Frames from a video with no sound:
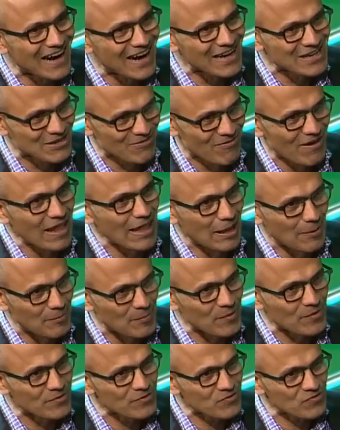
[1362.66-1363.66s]

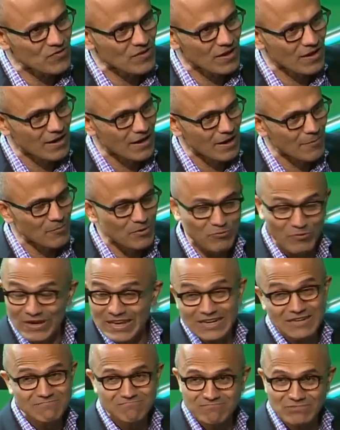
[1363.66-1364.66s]
developers. But we
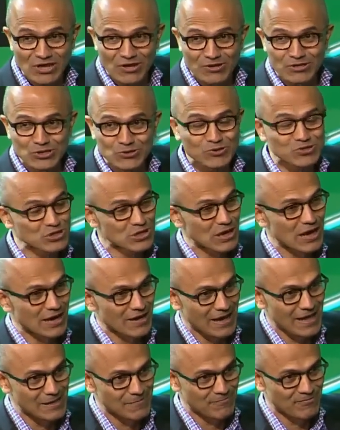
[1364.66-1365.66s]
can use a lot of
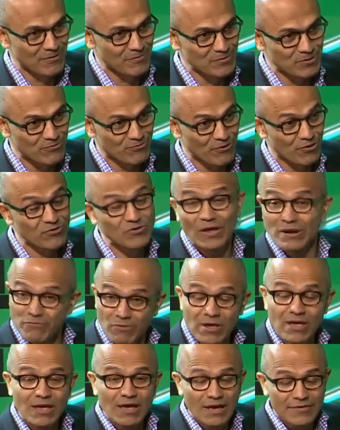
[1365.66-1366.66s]
help from you folks.
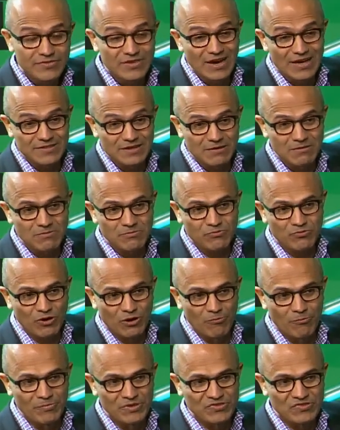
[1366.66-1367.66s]
And the other sort
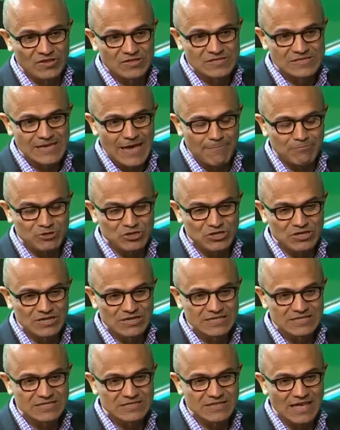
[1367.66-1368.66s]
of misconception
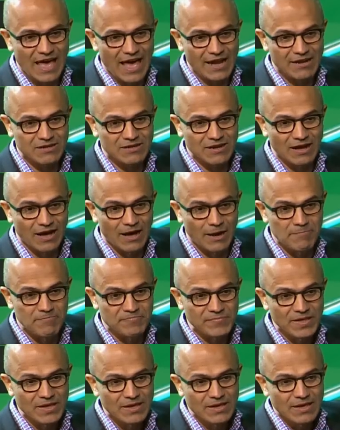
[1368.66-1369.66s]
is that
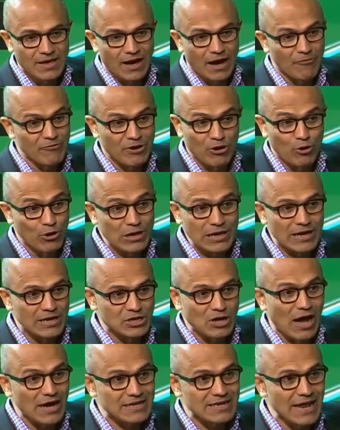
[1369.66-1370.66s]
we're only
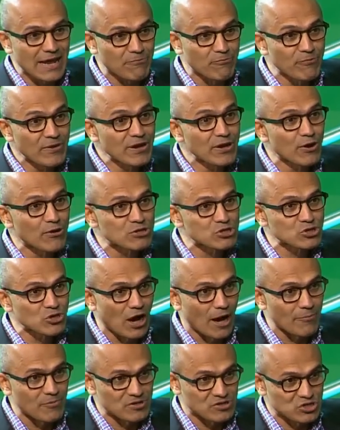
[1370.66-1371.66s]
a .NET Windows
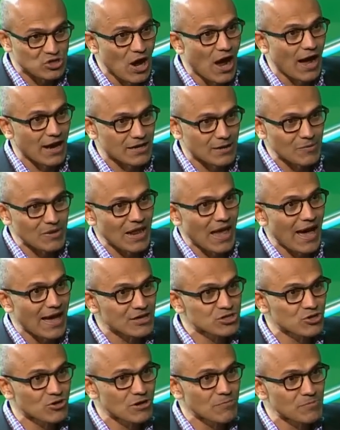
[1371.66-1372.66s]
shop. It's not. I mean,
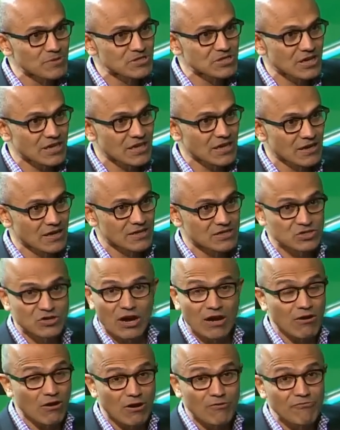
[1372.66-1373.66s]
Azure in particular has
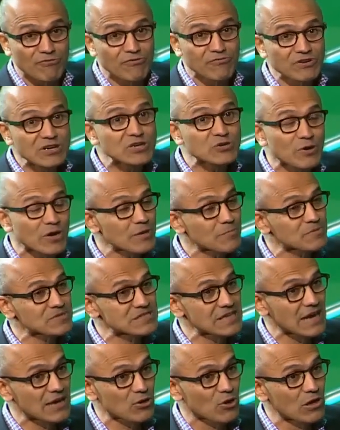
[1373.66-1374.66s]
got around
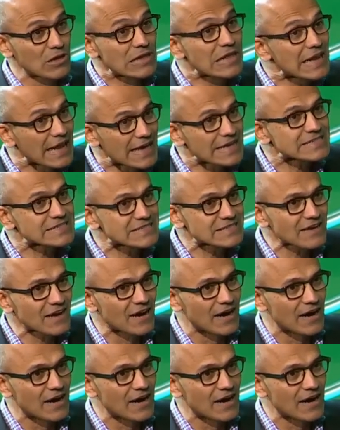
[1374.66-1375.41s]
15–20% all Linux.